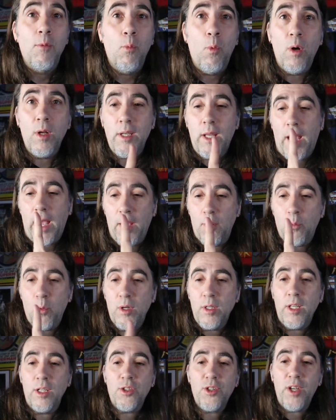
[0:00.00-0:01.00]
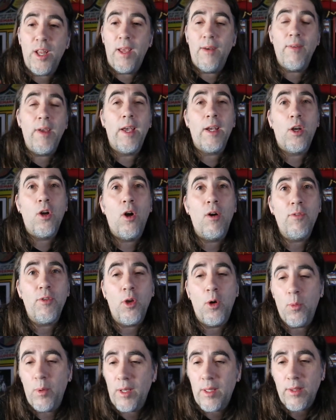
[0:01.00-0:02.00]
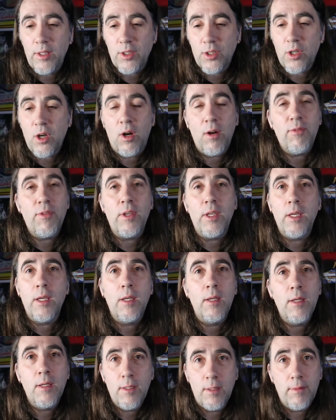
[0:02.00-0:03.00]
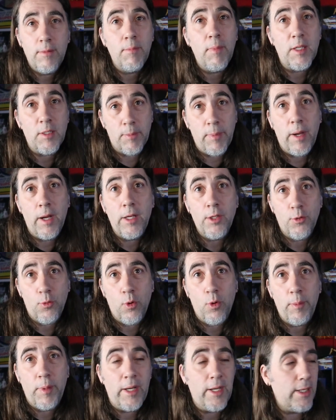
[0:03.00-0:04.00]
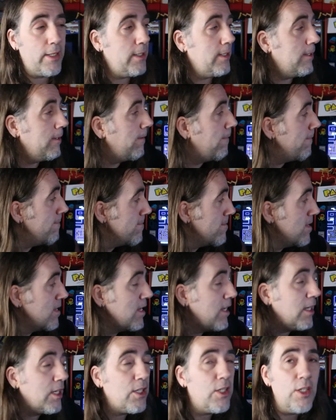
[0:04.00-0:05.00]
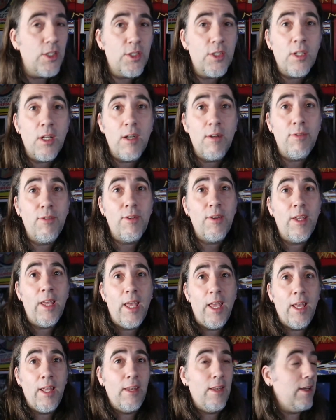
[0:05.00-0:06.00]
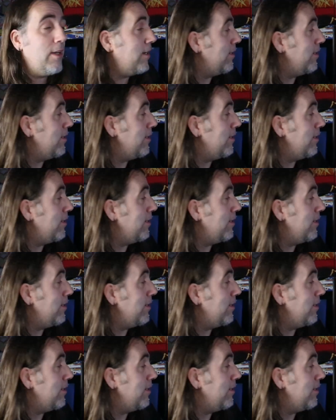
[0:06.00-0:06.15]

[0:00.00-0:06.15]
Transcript: one, I had one yesterday. I haven't had coffee all week. This coffee makes my eyes roll back. Good stuff. And